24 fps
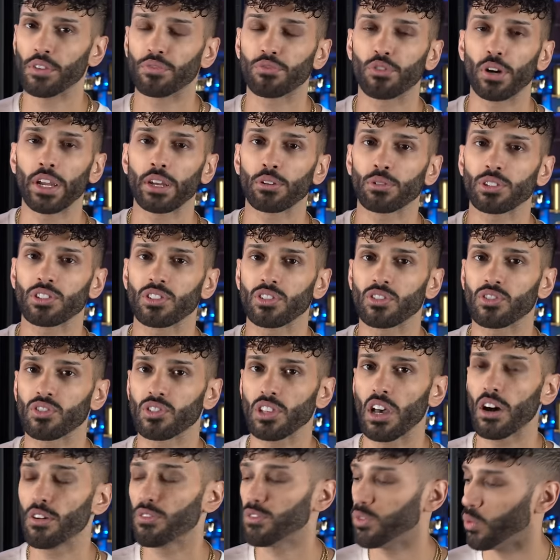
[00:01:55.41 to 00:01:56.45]
the fragrance
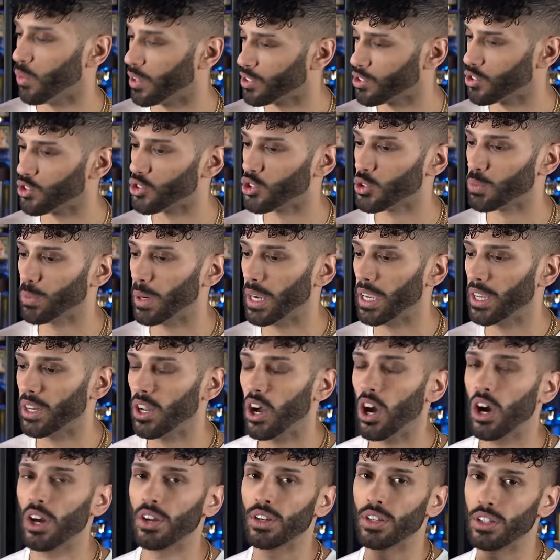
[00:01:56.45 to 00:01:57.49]
itself, once you spray it
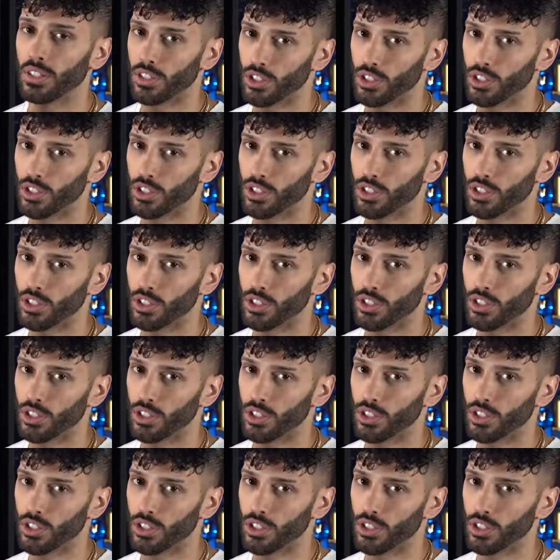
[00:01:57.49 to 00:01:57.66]
on,